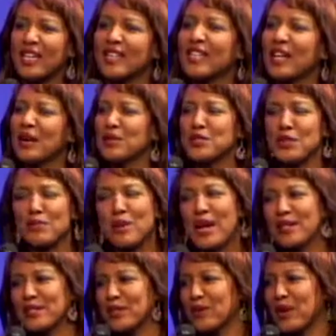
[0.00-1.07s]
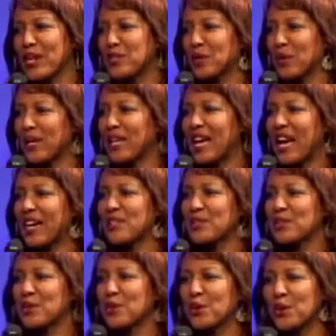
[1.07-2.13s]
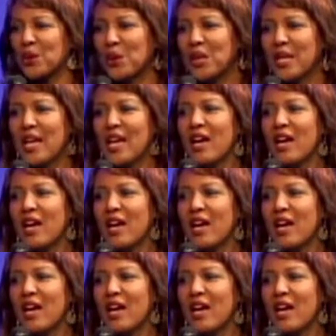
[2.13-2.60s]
that I was about to graduate high school.